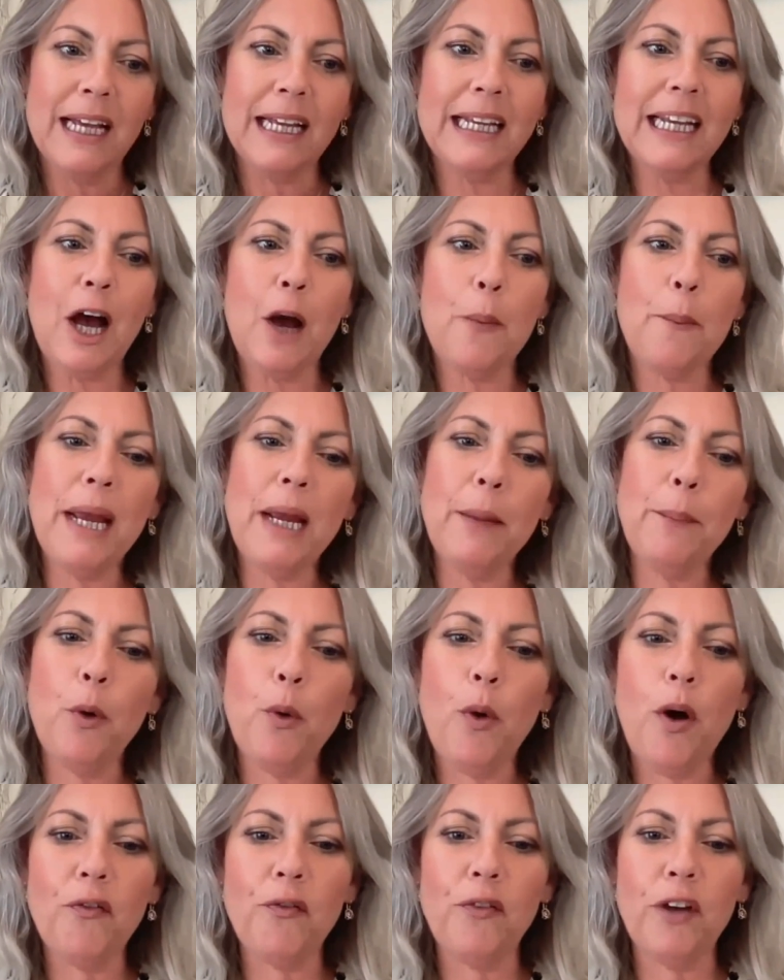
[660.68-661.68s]
yeah,
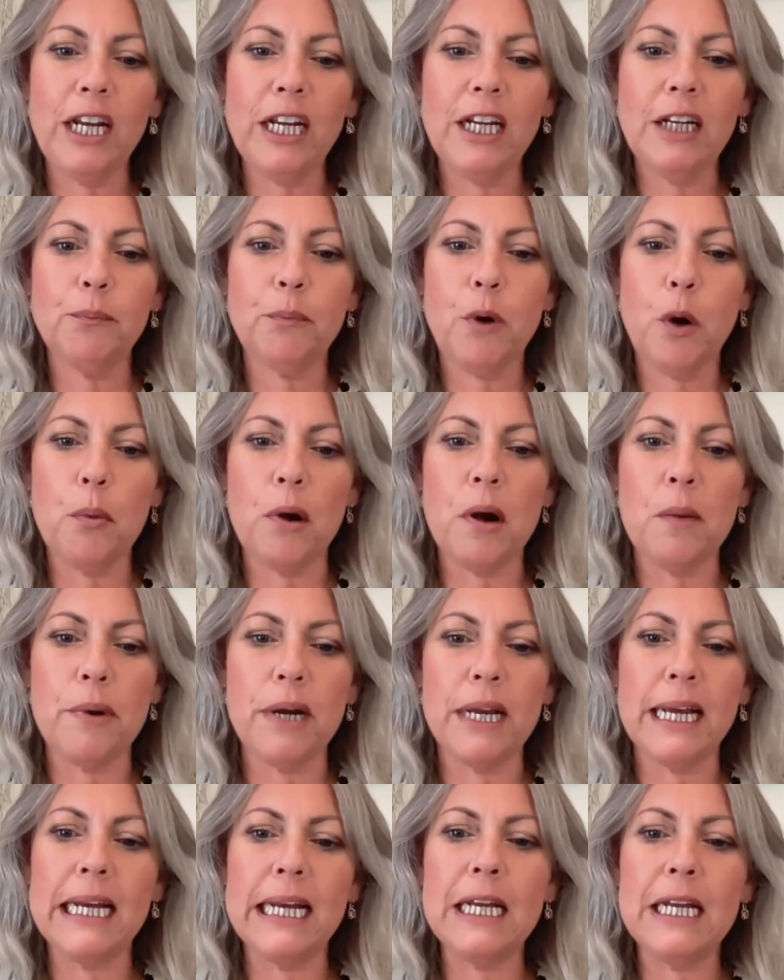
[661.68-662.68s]
people are feeling probably a